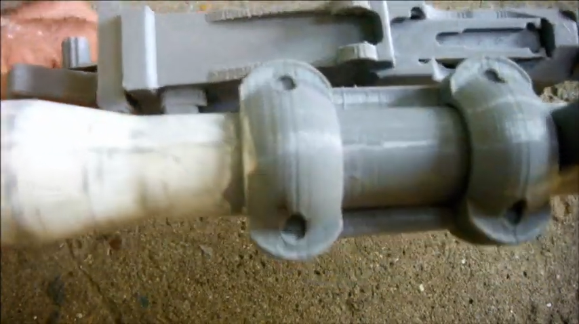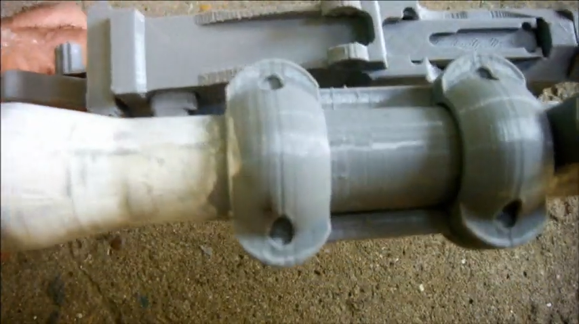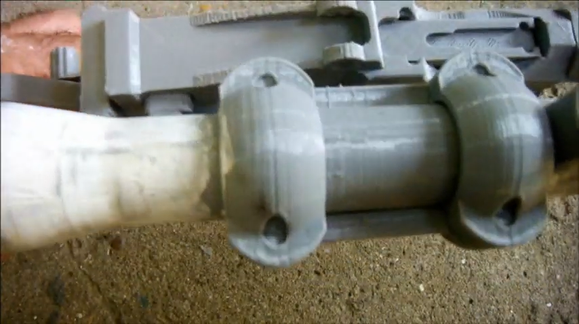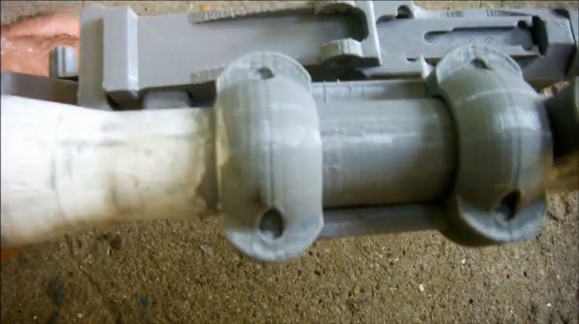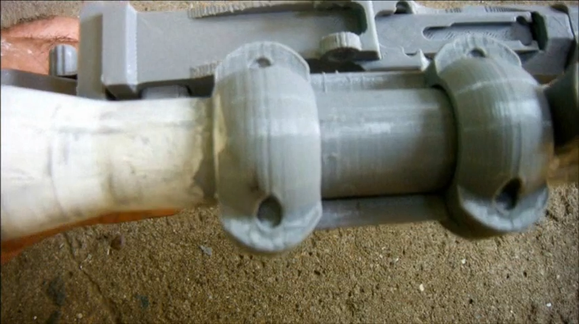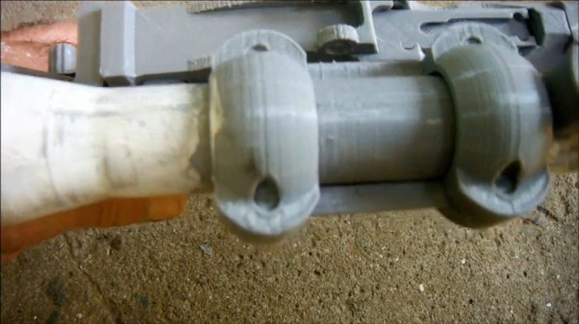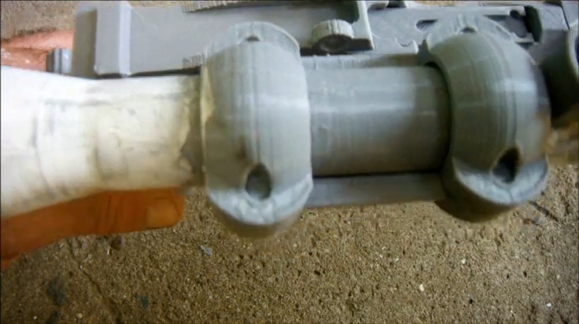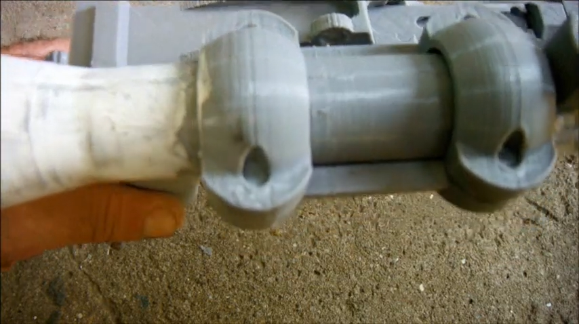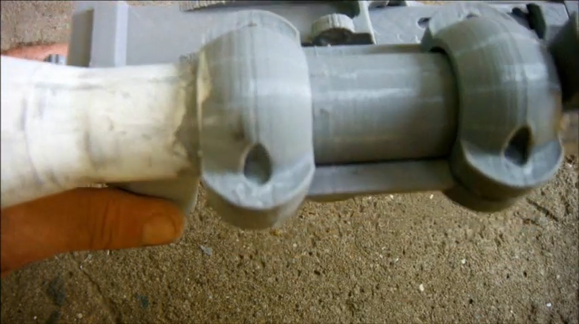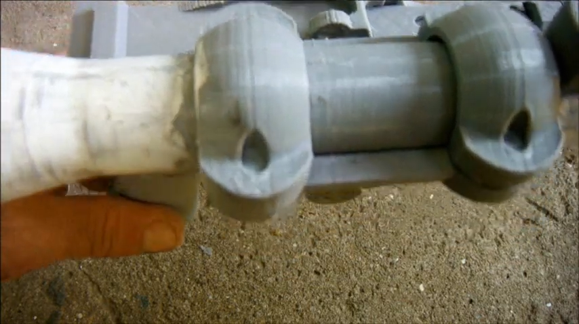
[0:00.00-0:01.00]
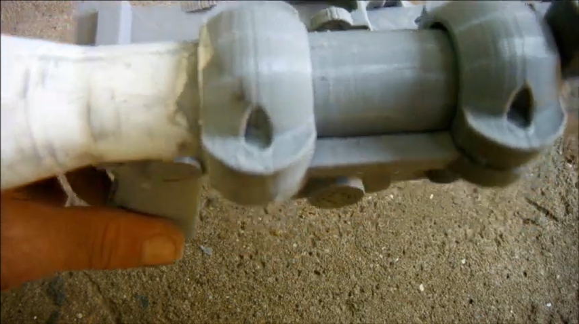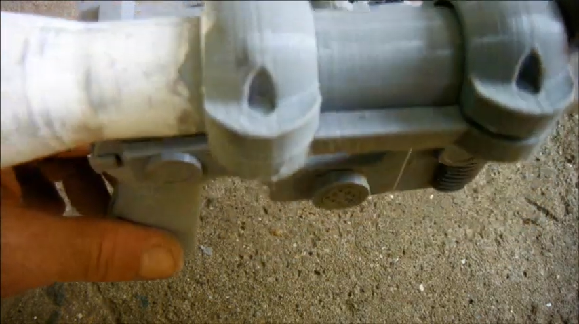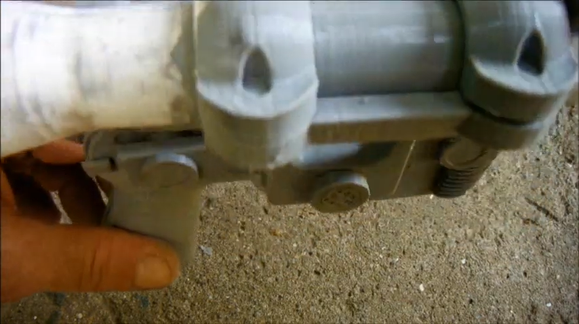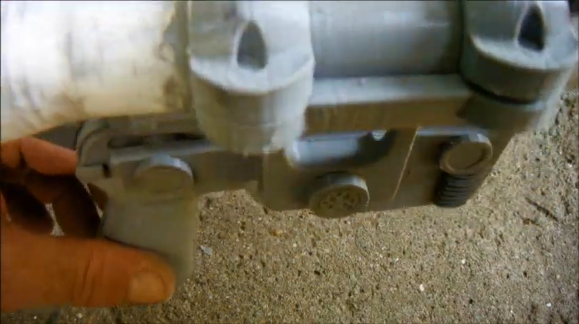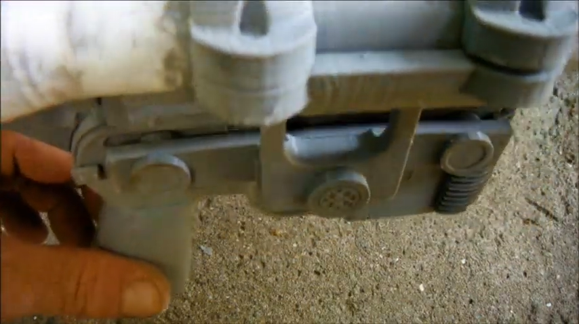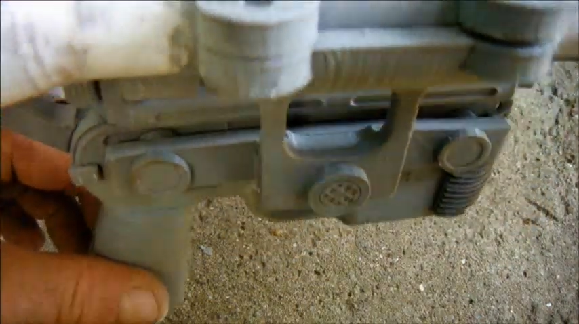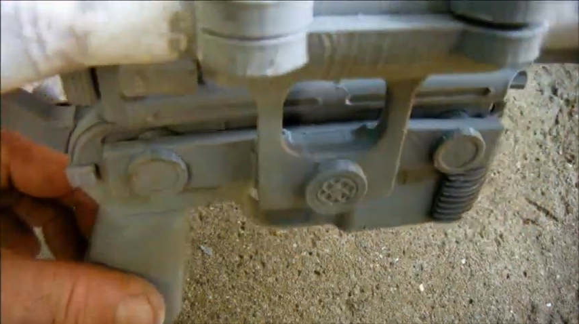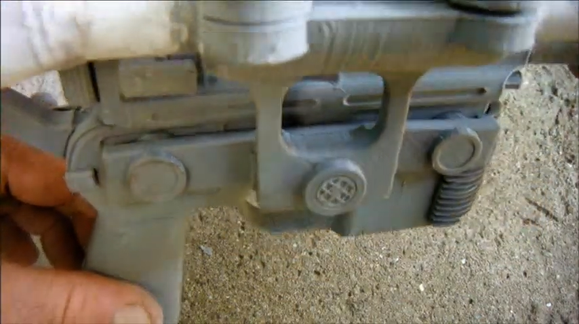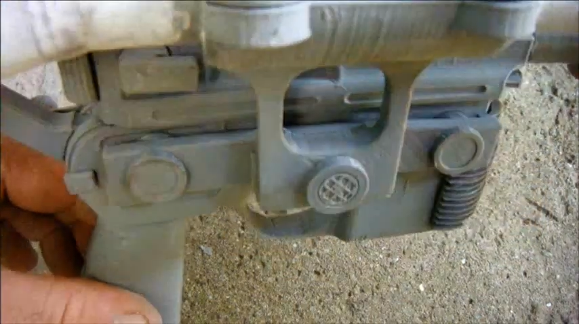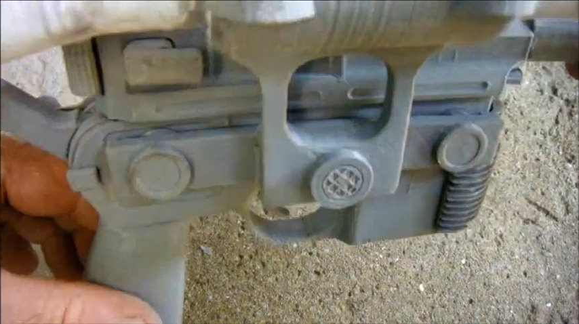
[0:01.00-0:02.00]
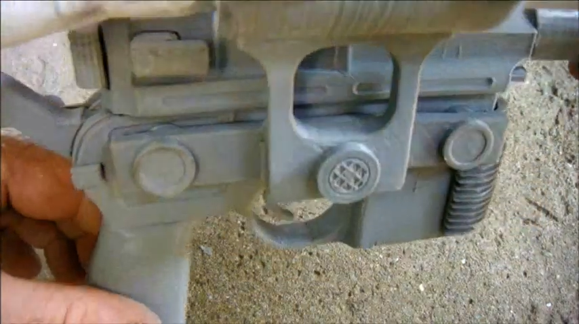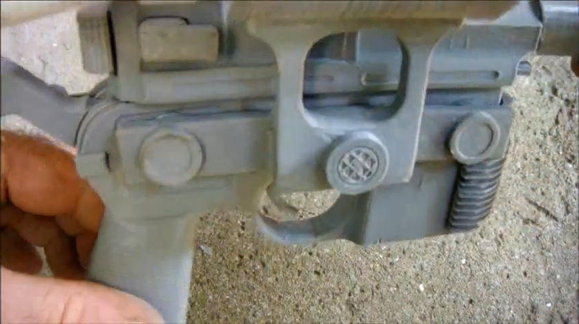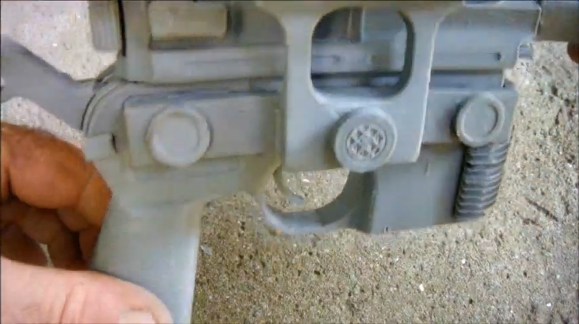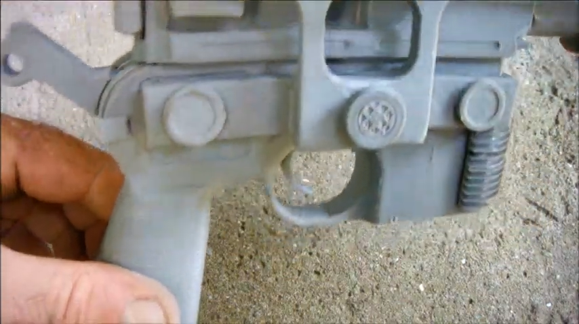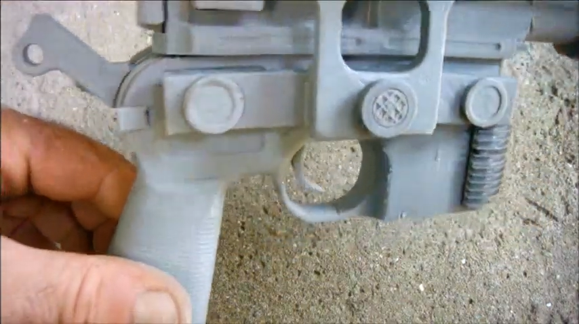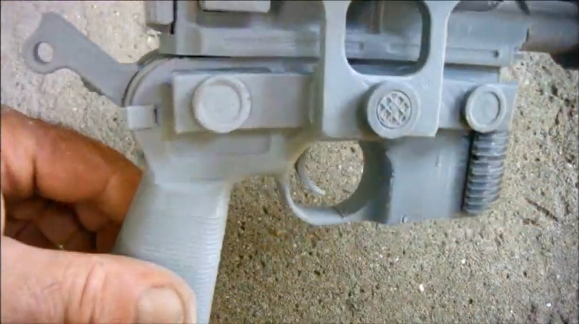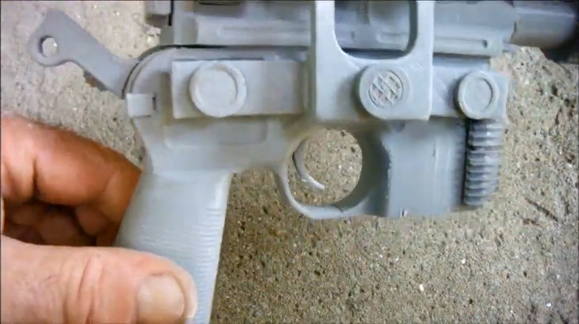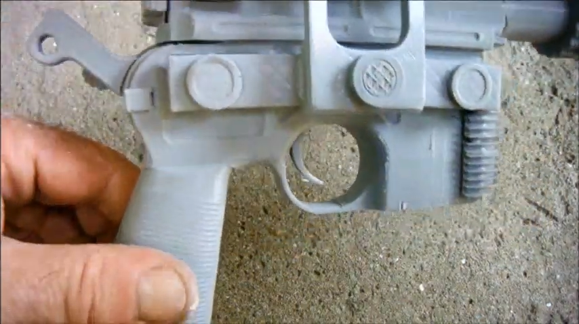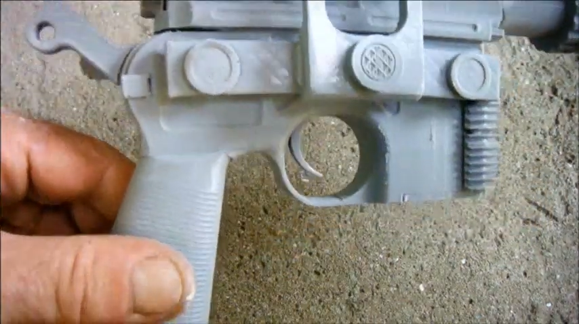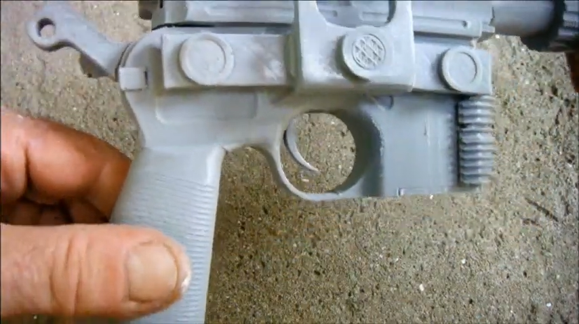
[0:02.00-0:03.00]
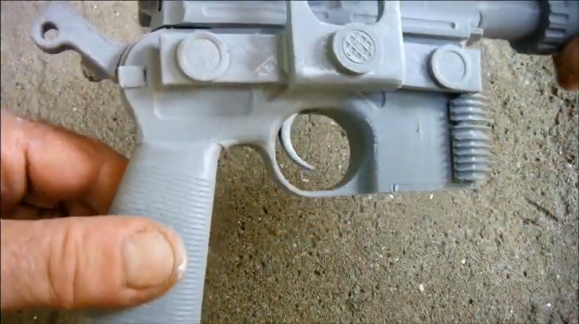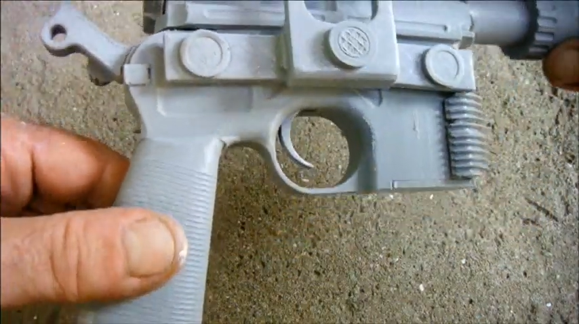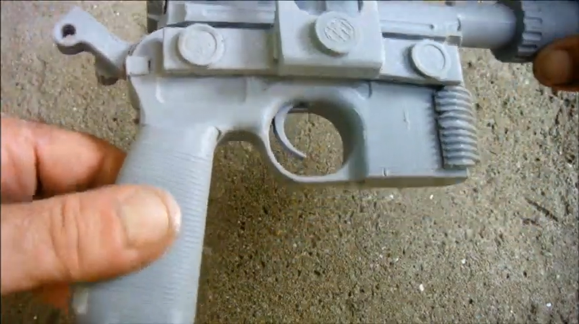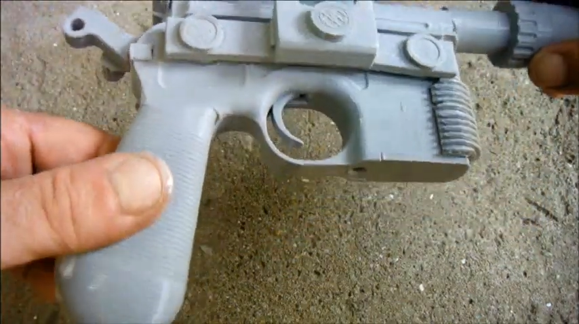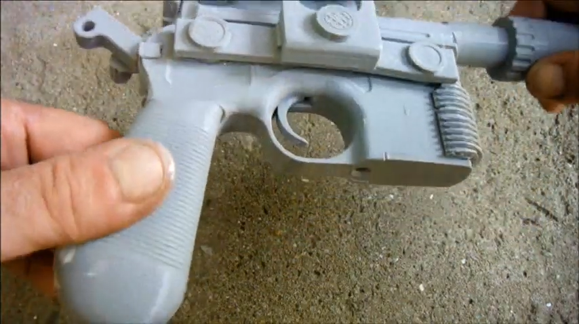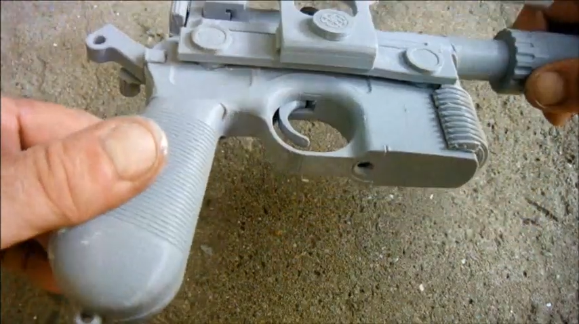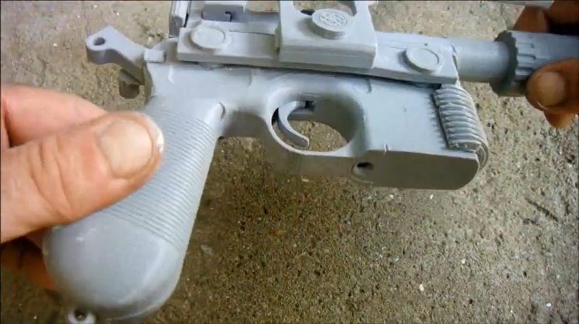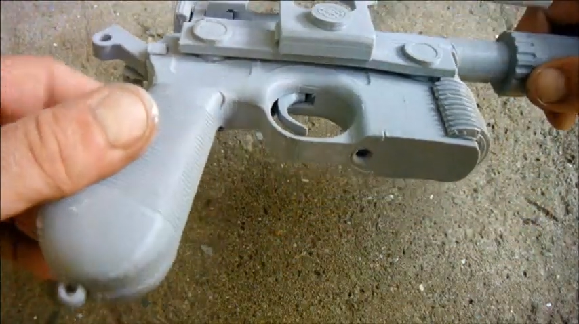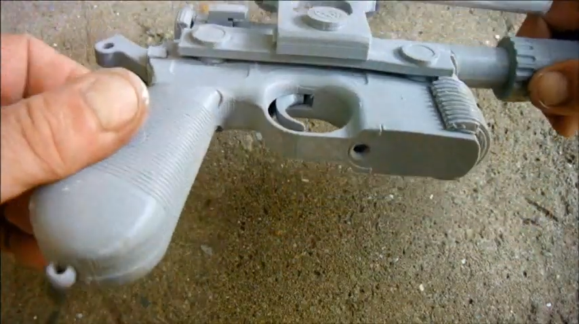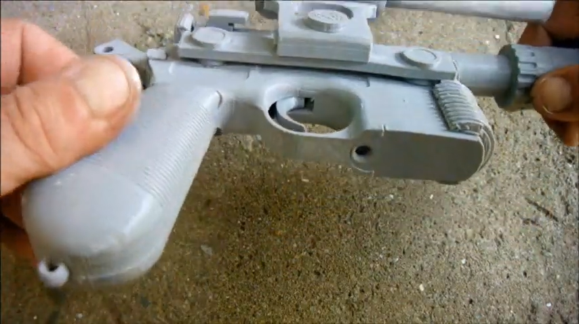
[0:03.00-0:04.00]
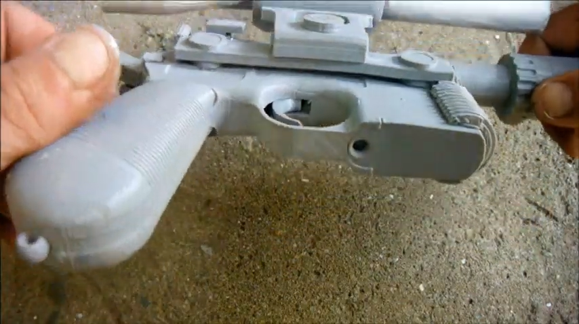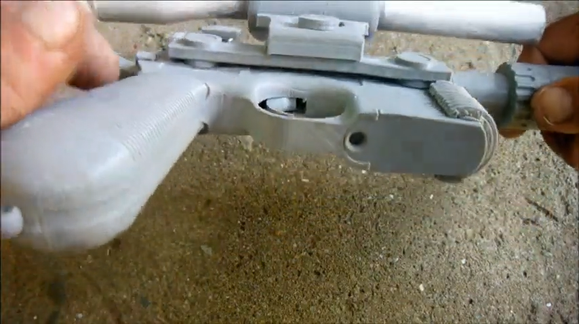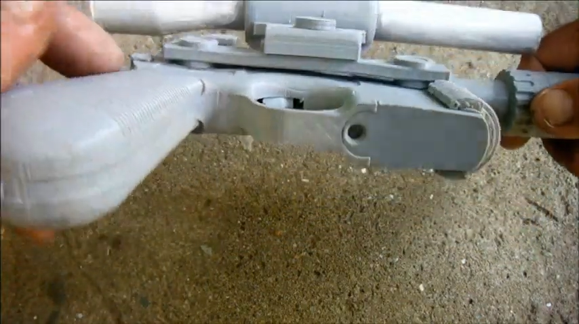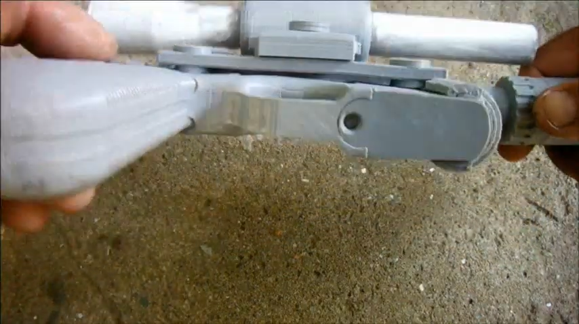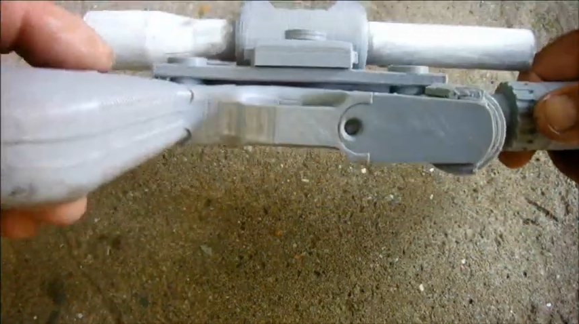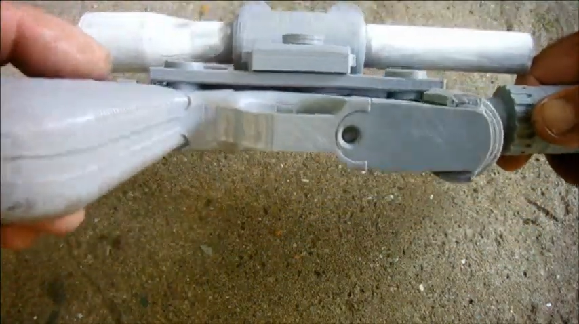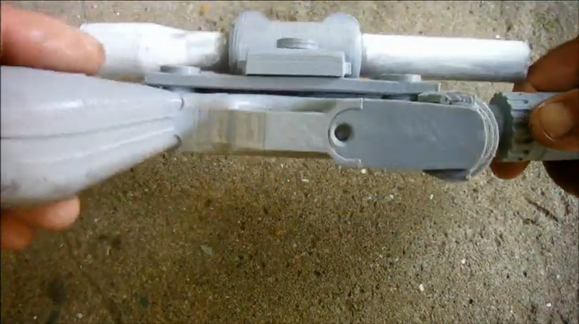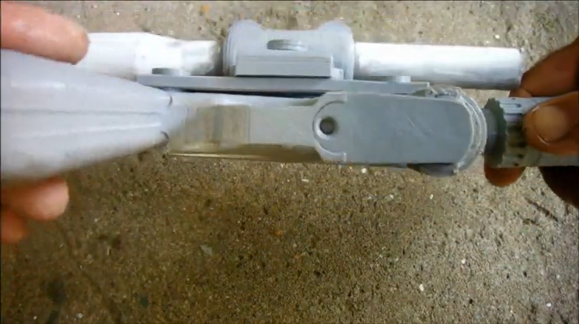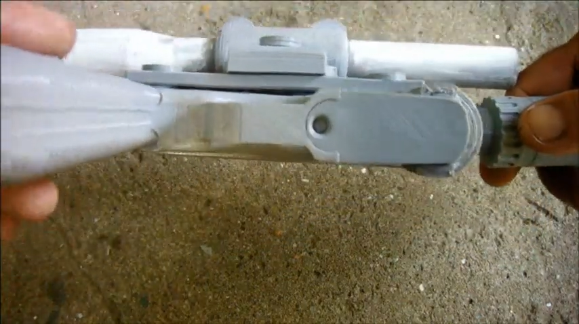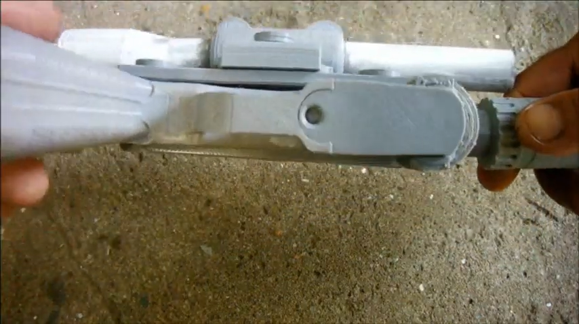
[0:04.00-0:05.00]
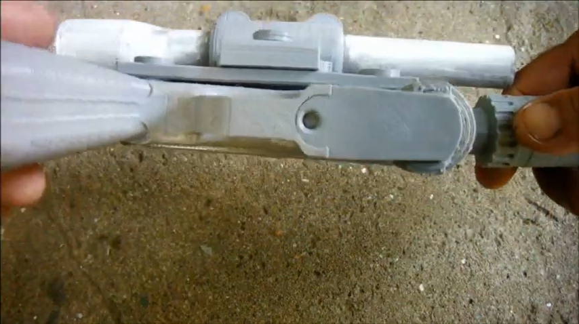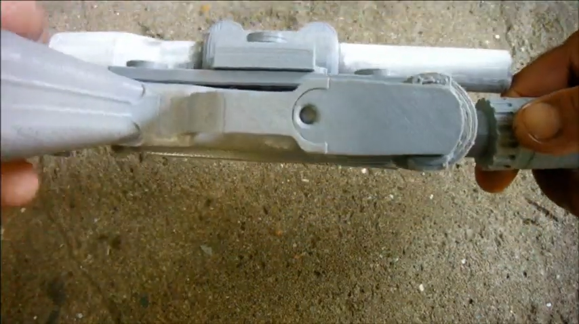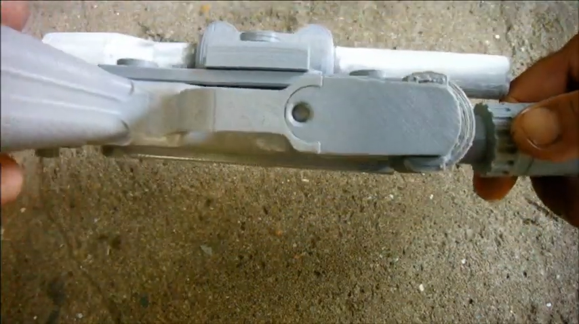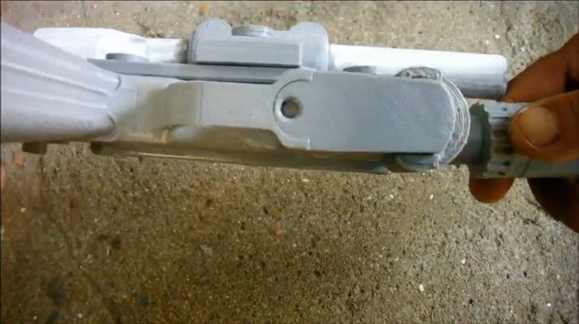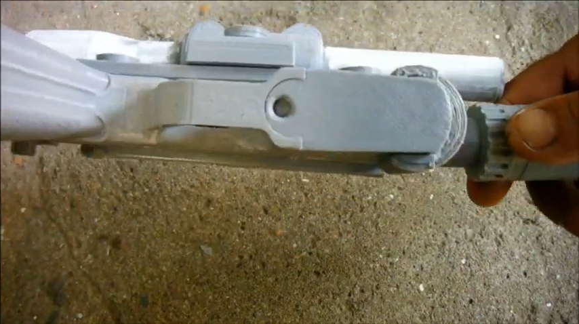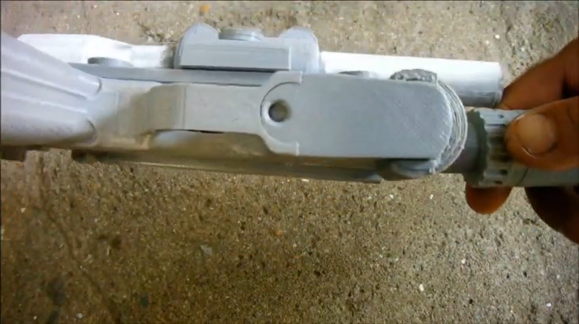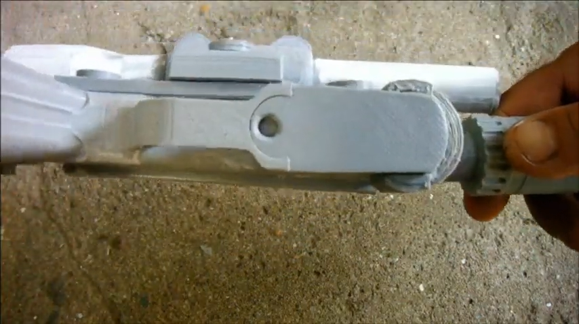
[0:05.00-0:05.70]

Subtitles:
Nobody's mouth can be seen.